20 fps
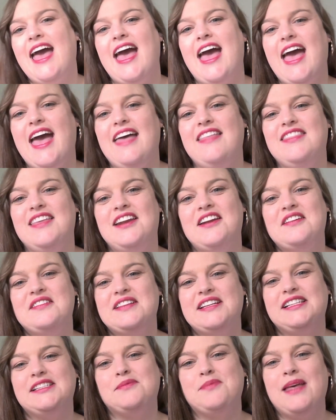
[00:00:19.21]
and then I'll
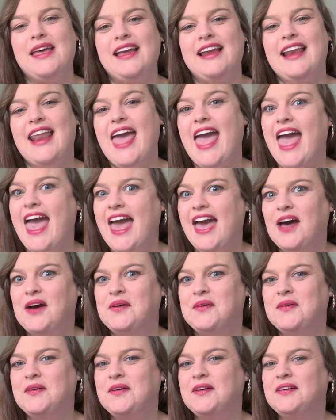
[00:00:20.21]
explain how